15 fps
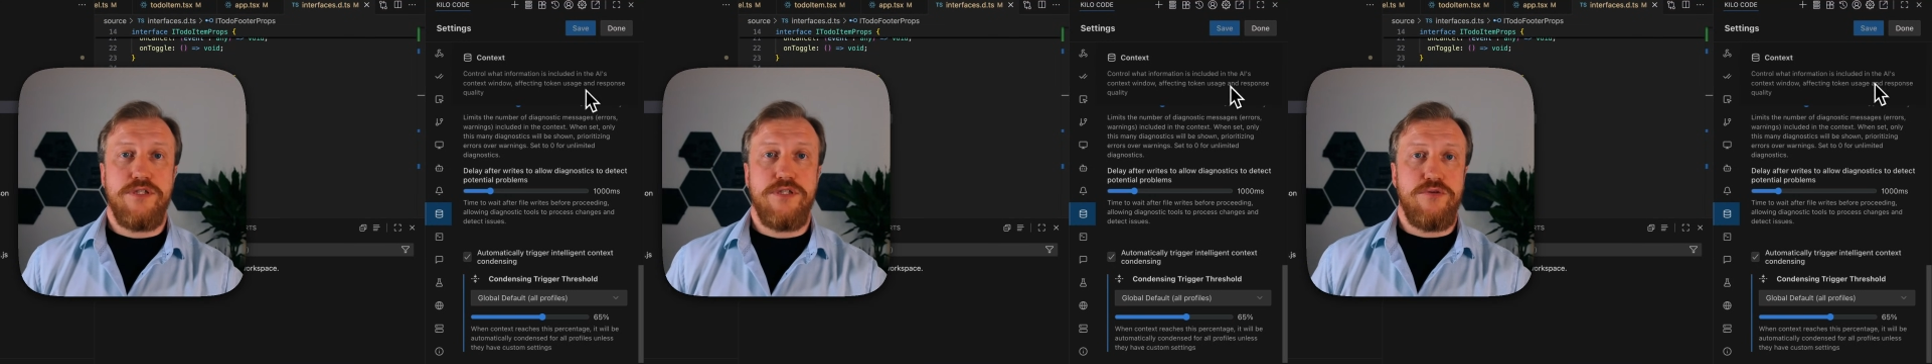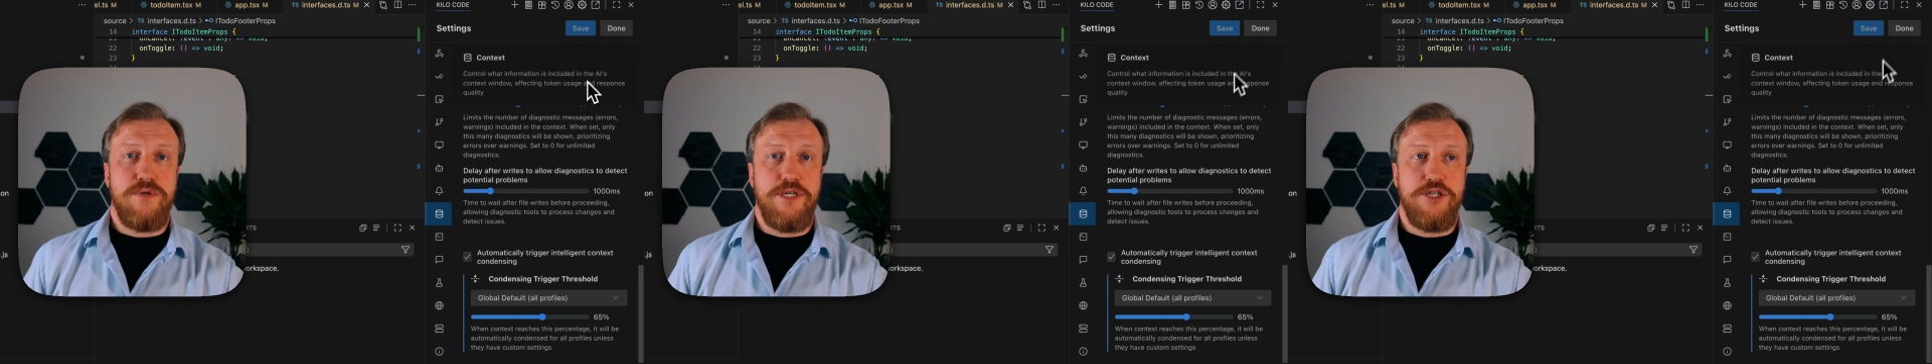
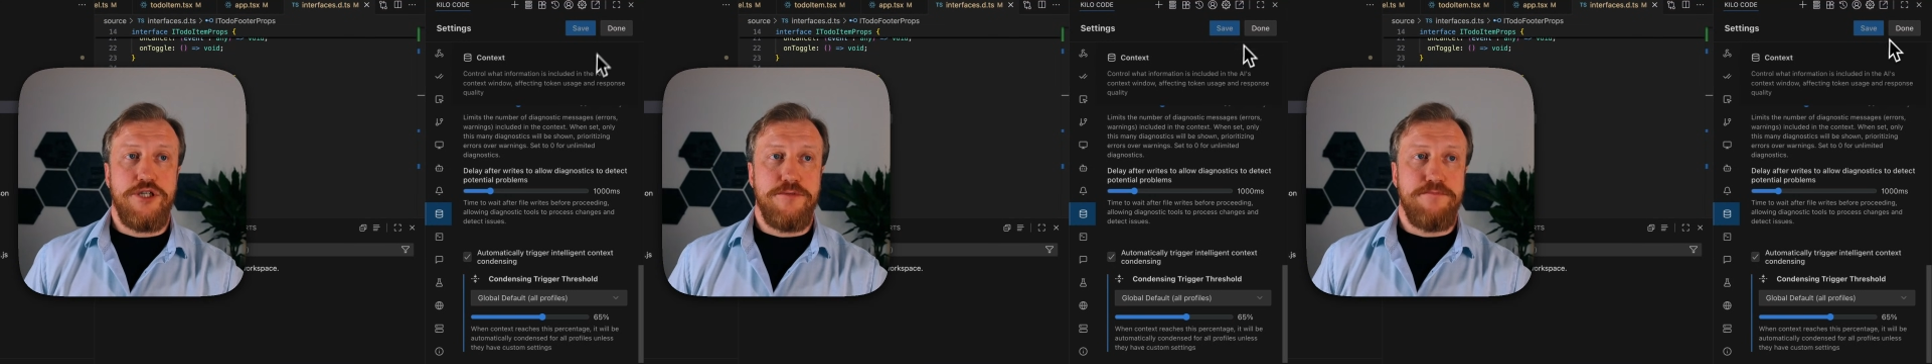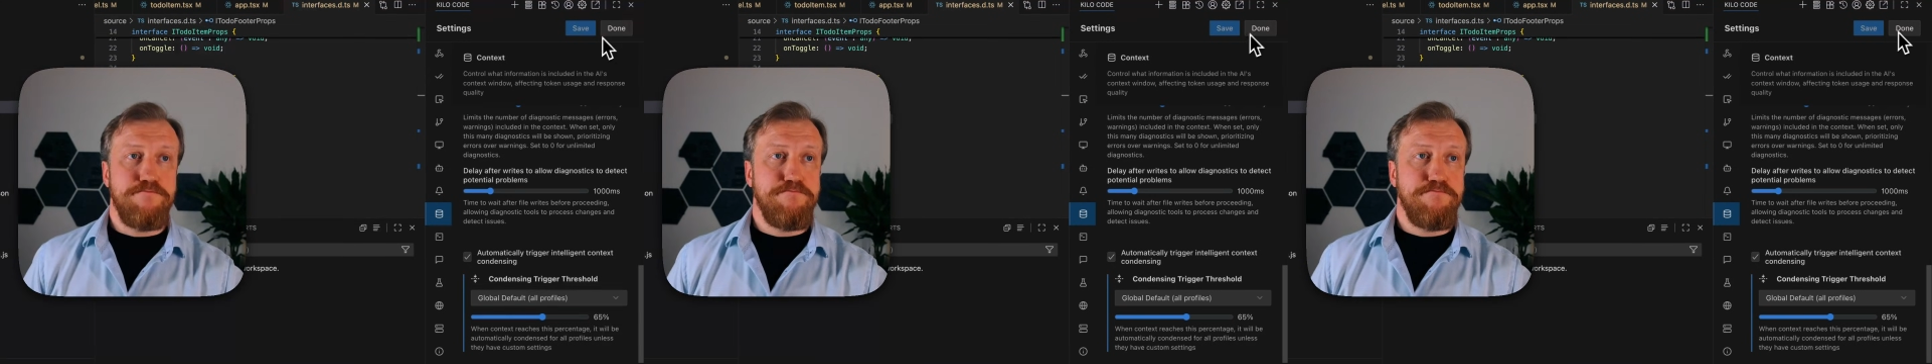
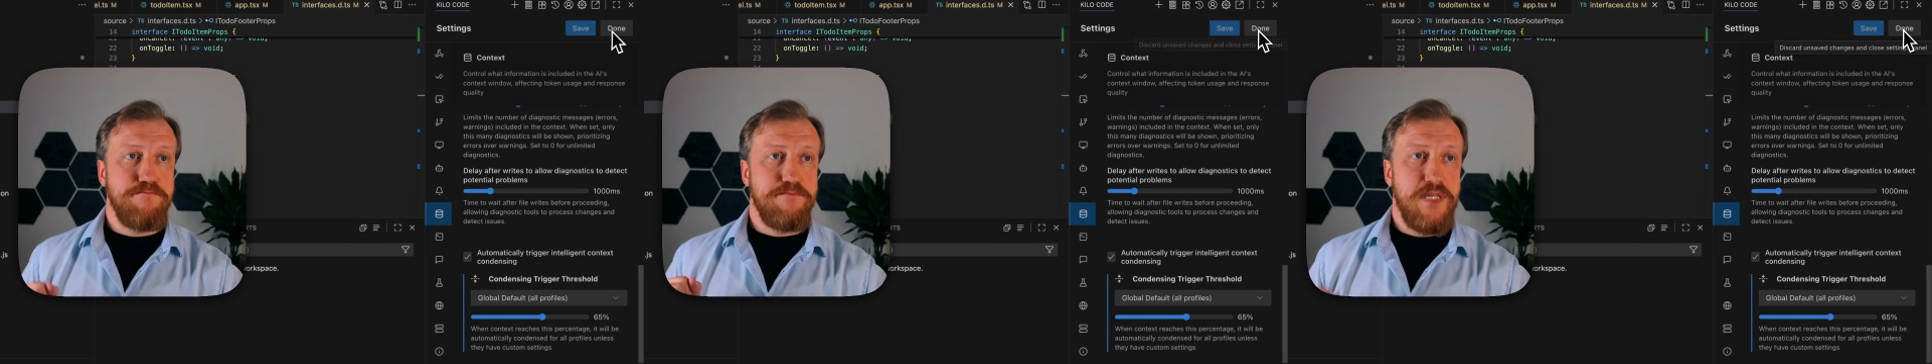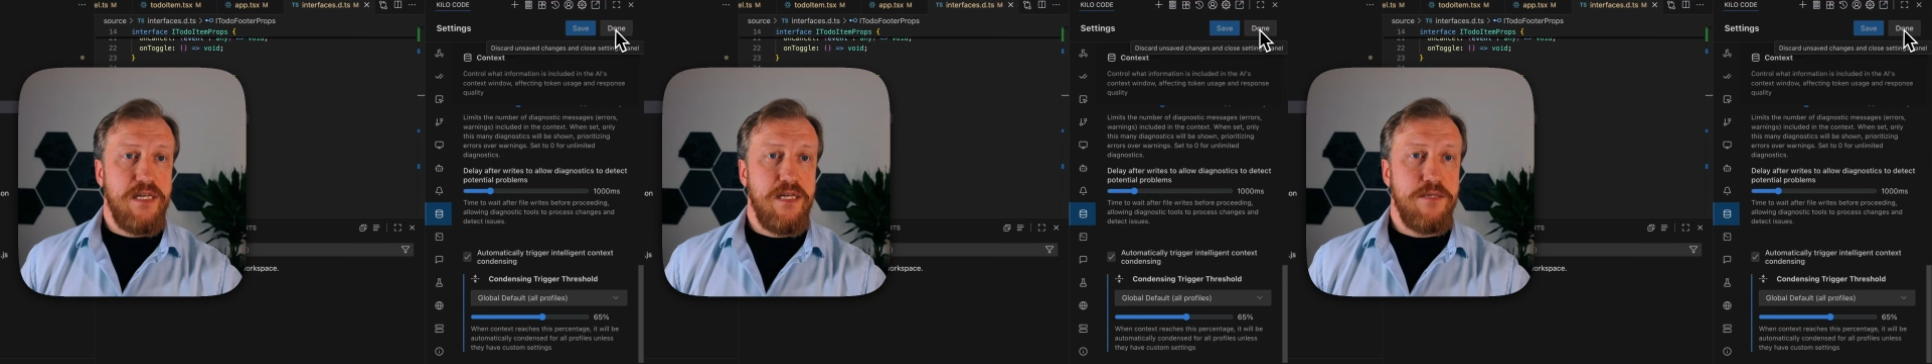situation.
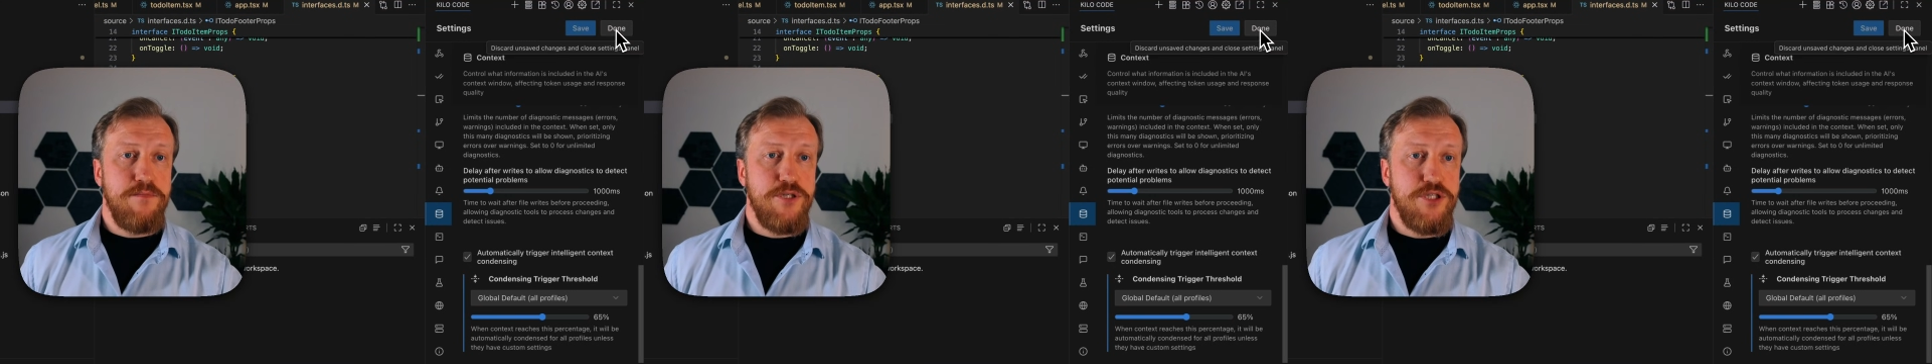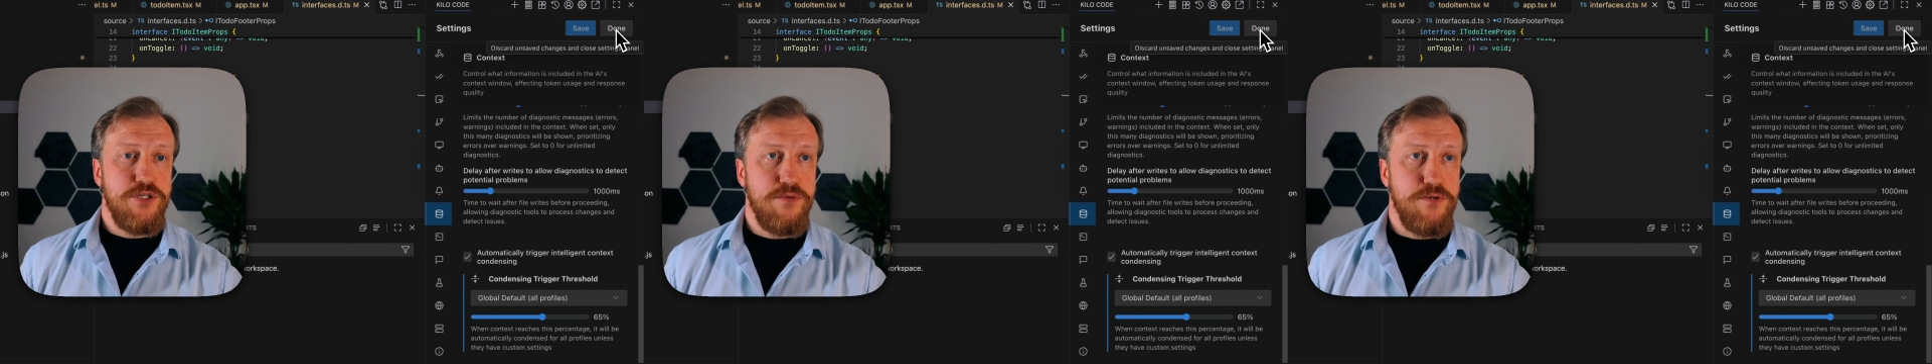Let
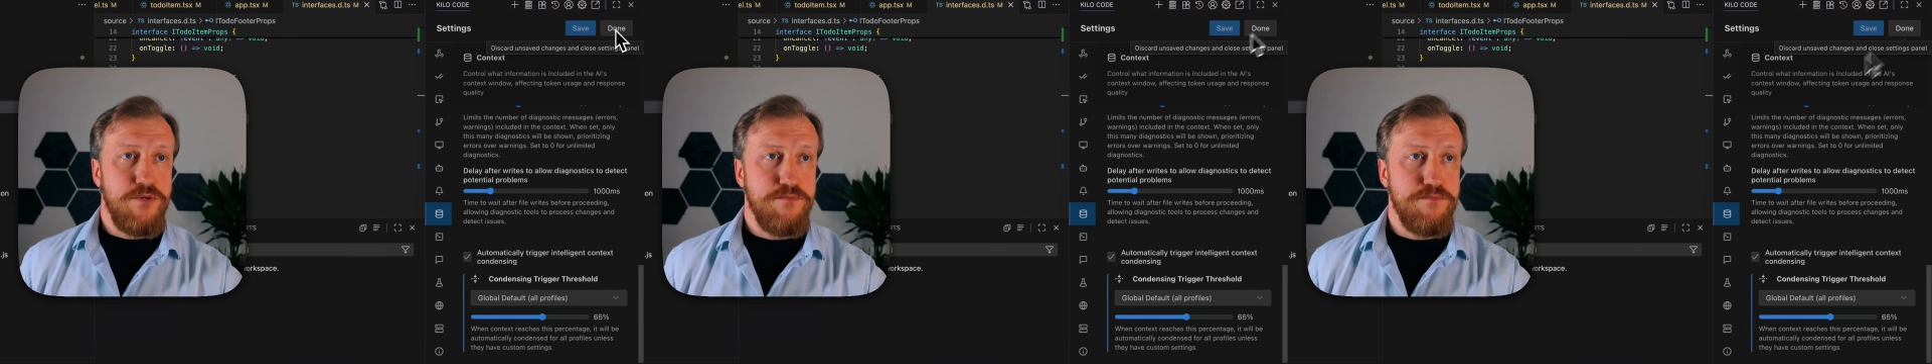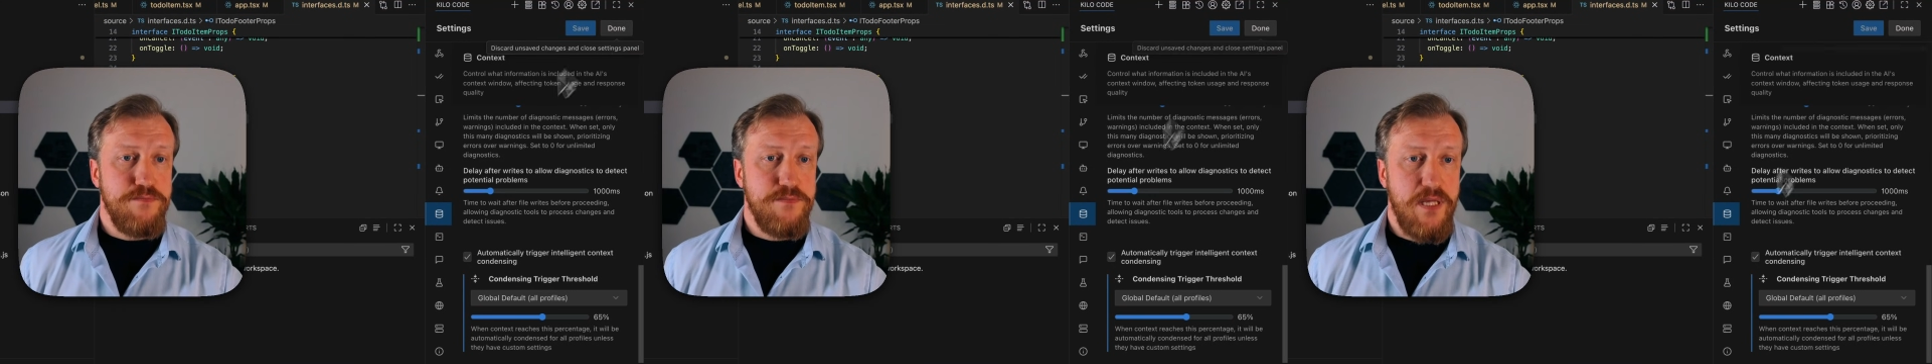me show
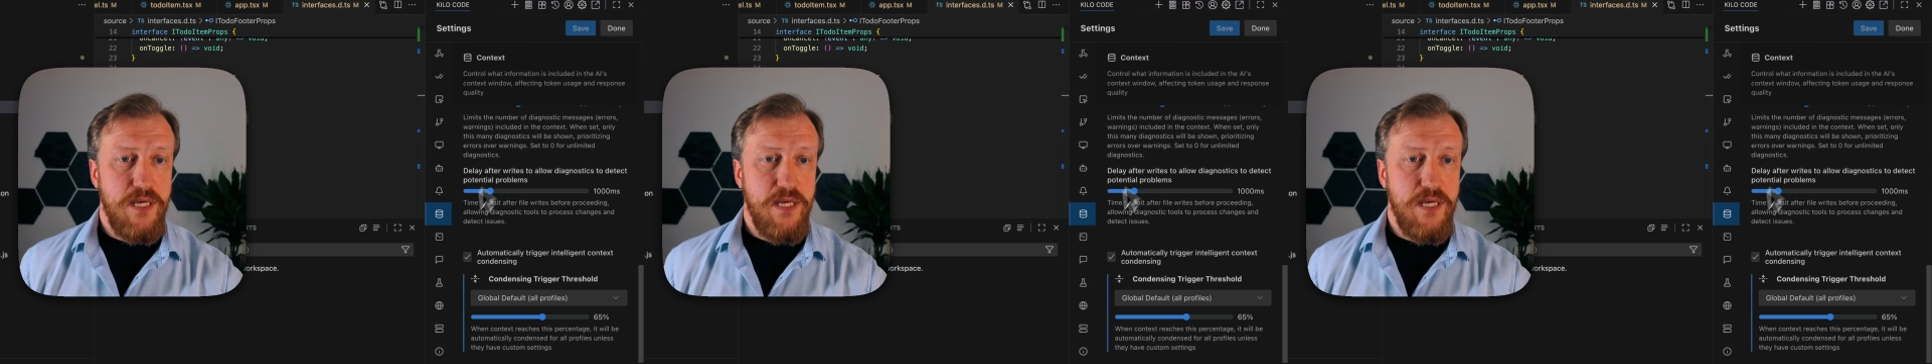you.